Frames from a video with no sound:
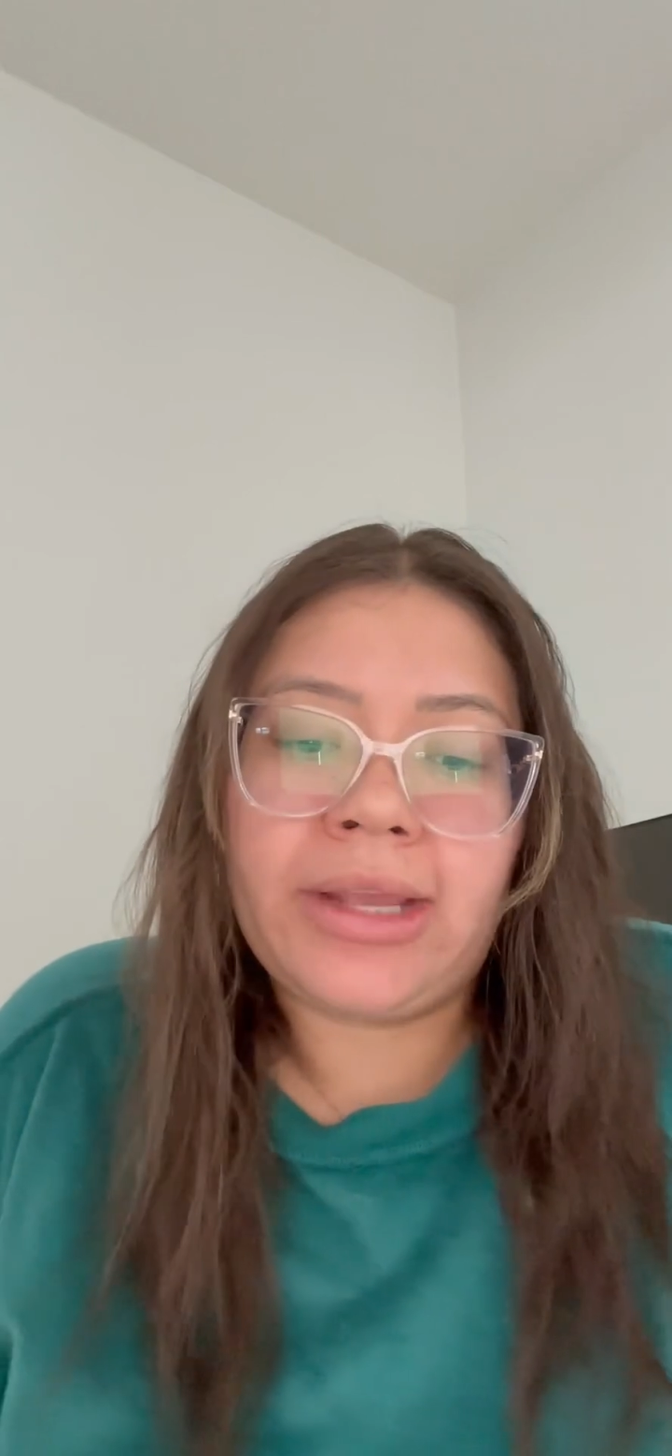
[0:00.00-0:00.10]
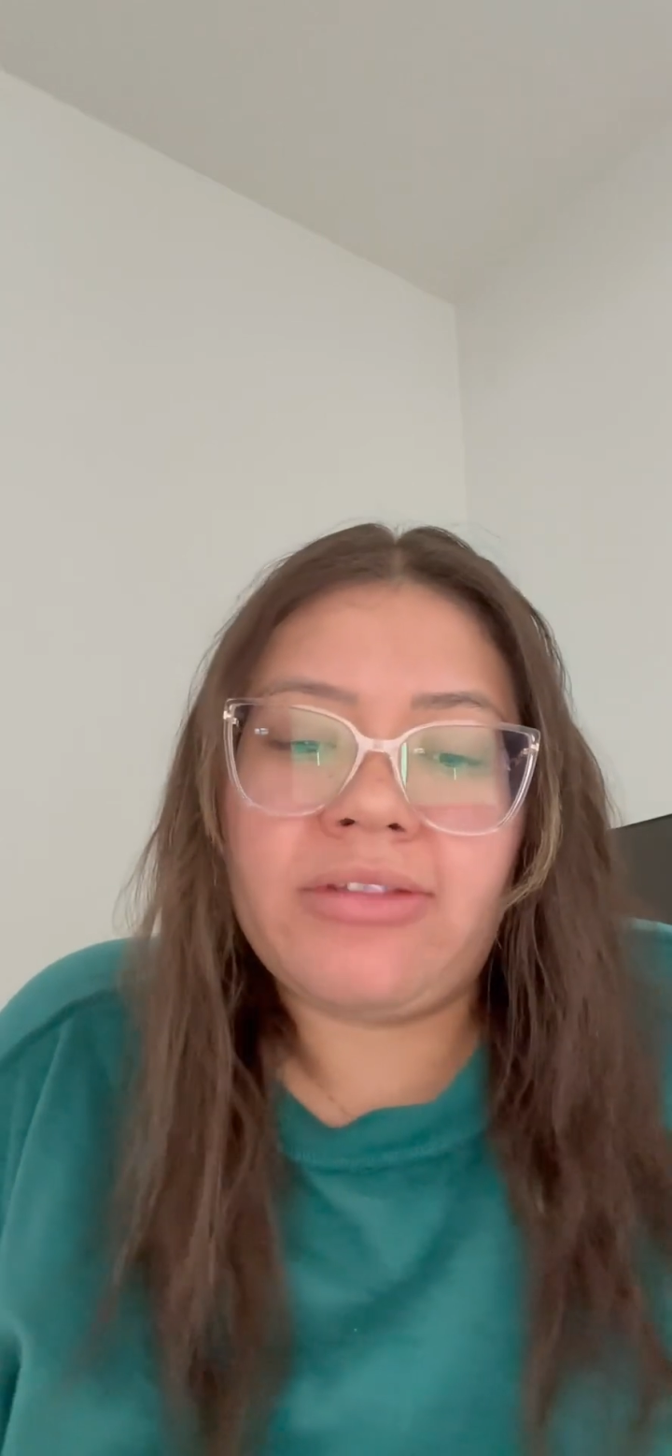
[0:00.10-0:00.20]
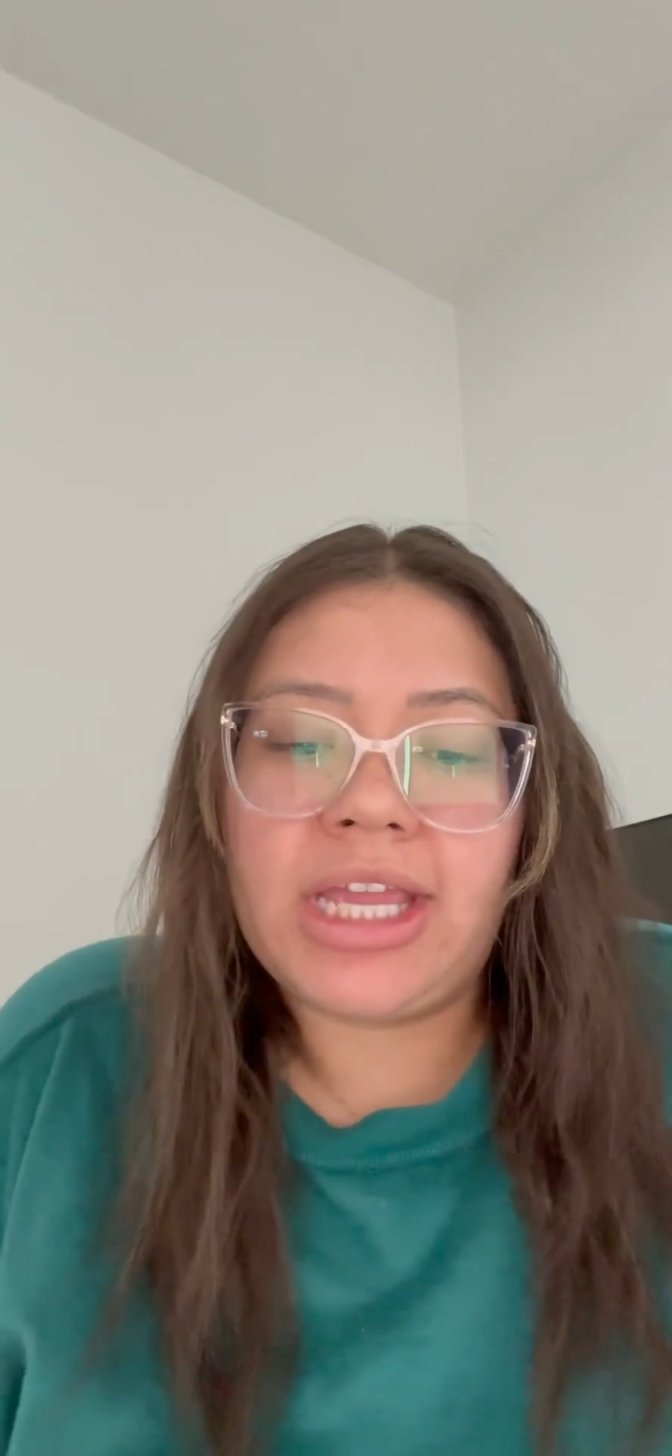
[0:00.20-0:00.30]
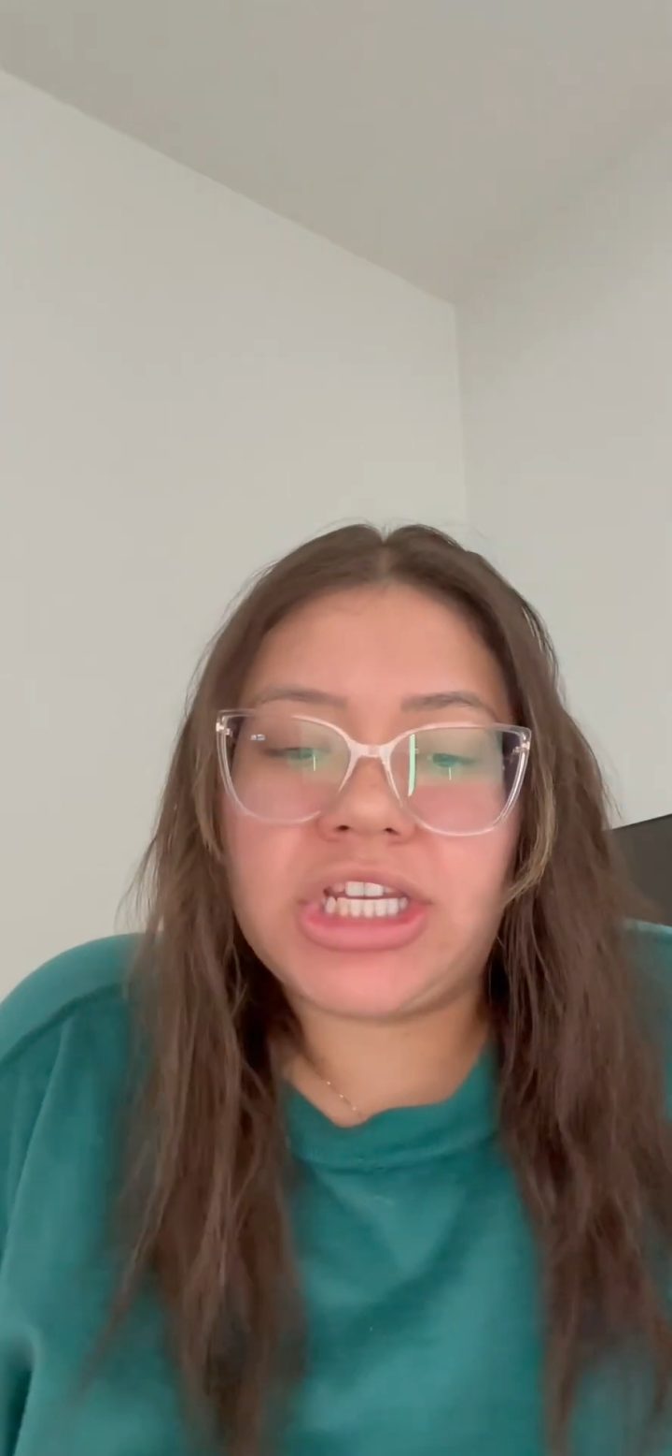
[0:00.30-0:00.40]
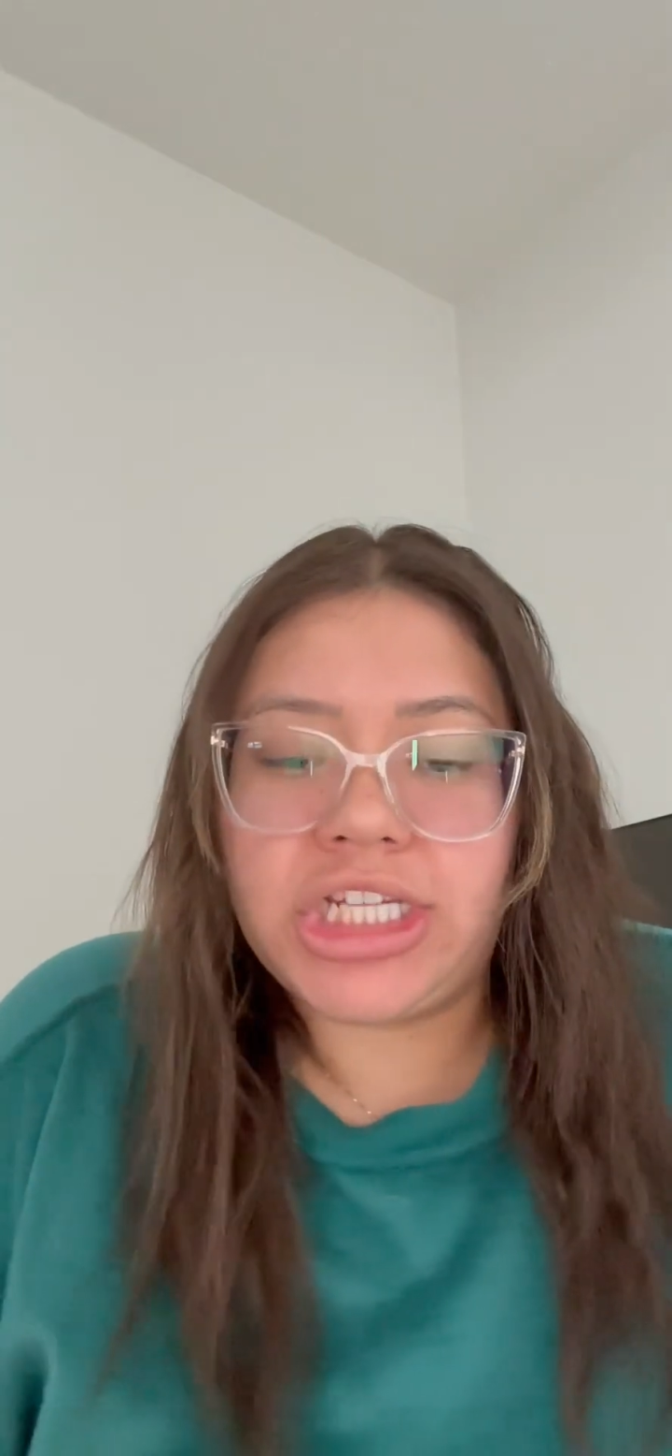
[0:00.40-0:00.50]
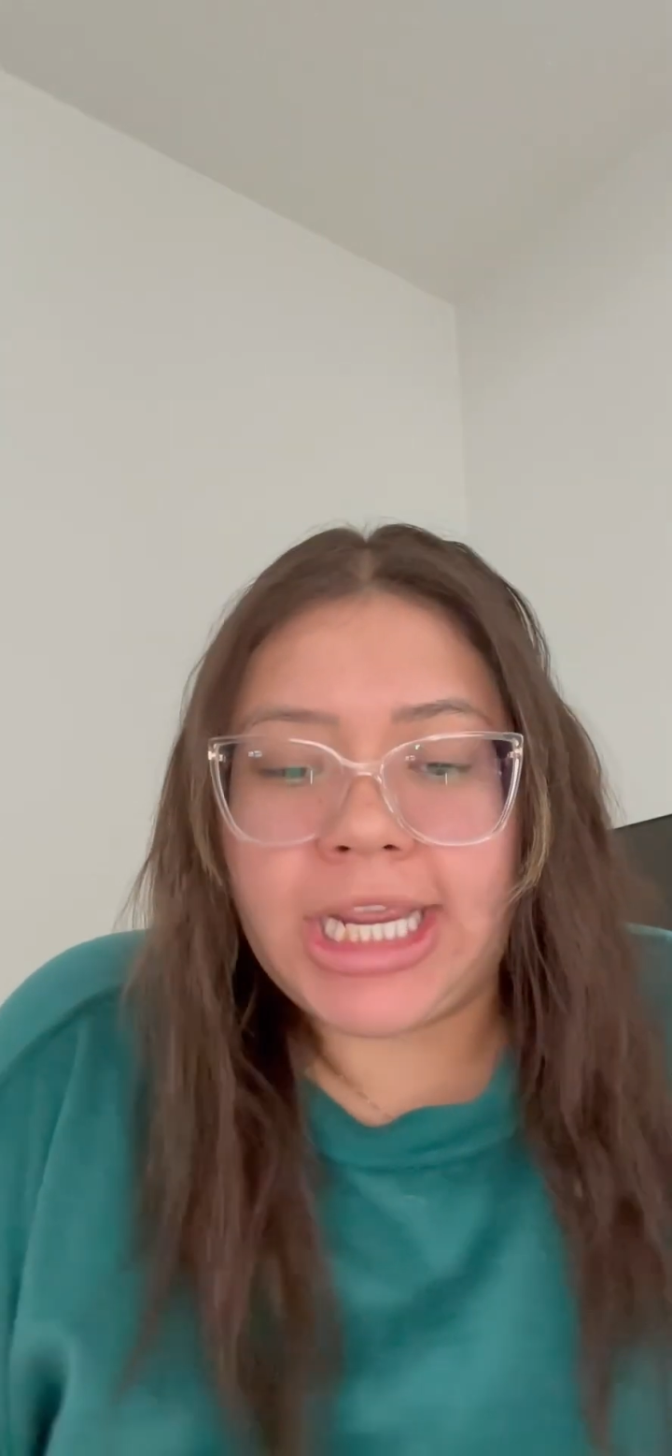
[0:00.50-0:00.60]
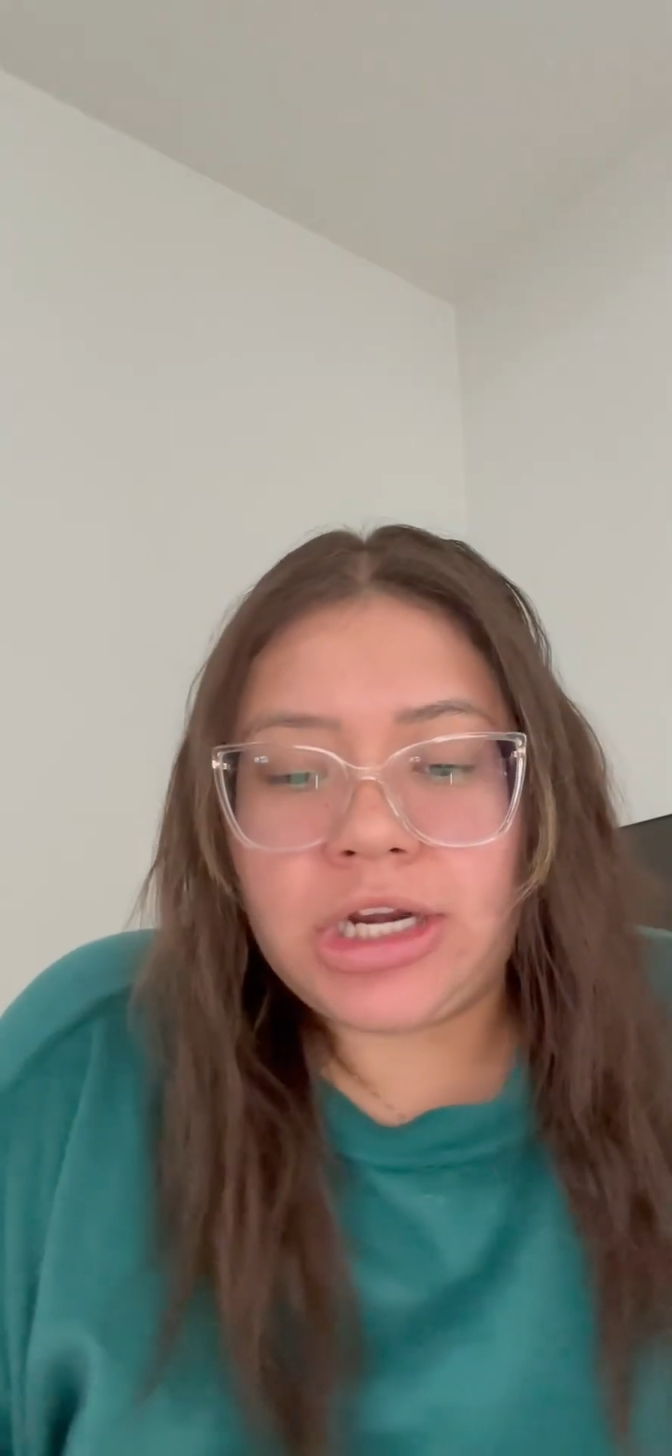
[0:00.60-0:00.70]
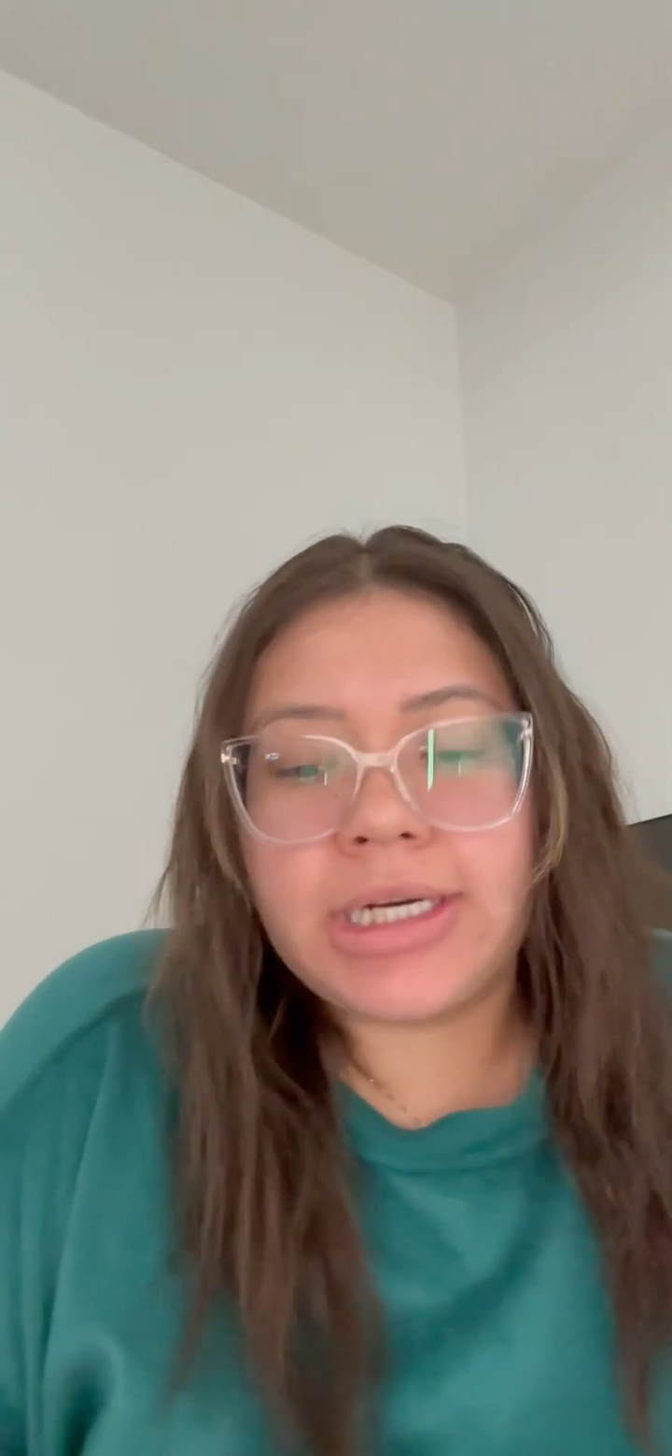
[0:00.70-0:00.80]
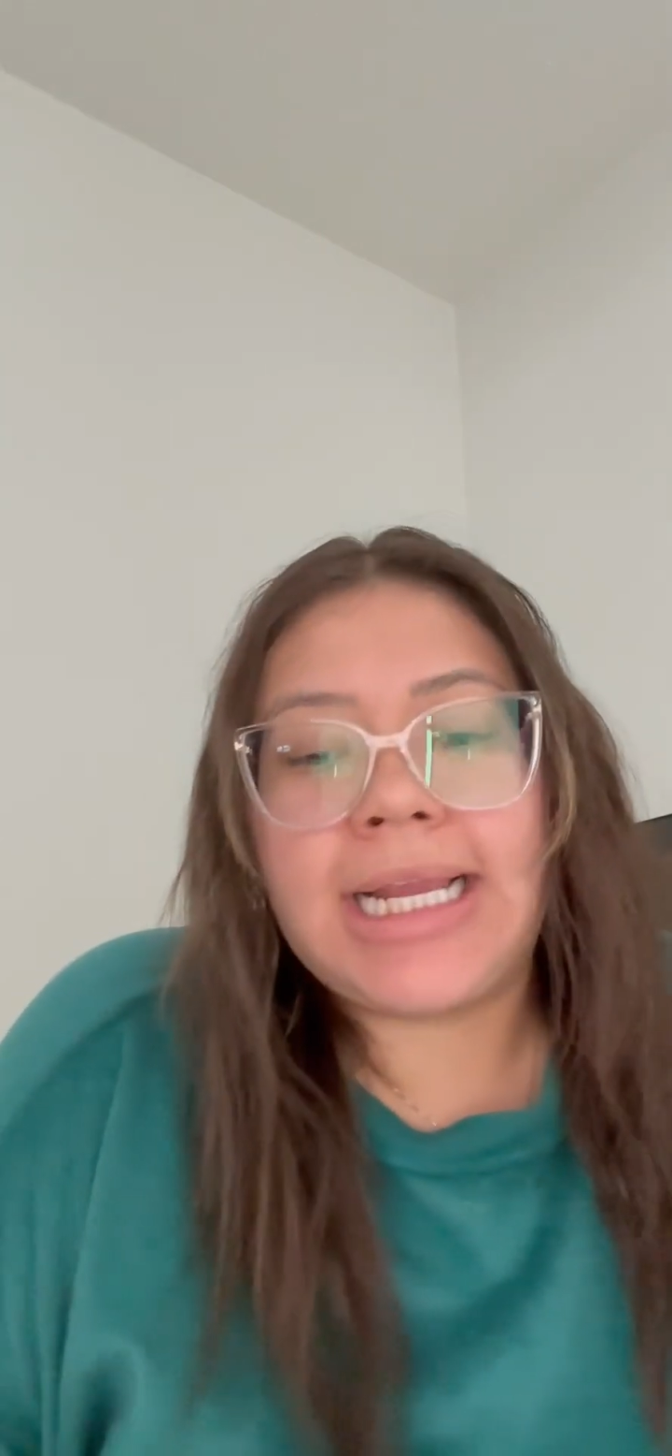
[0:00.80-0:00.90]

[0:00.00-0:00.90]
of the educator